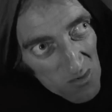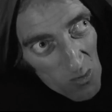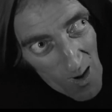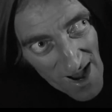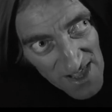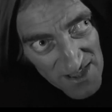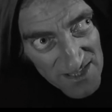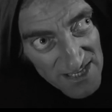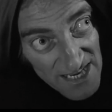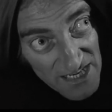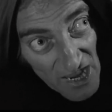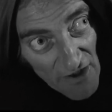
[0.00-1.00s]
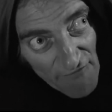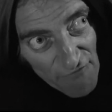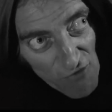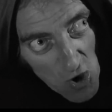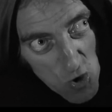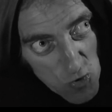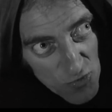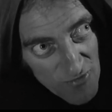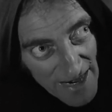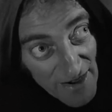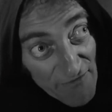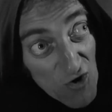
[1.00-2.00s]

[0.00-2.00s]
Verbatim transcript: Well, why isn't it Frederick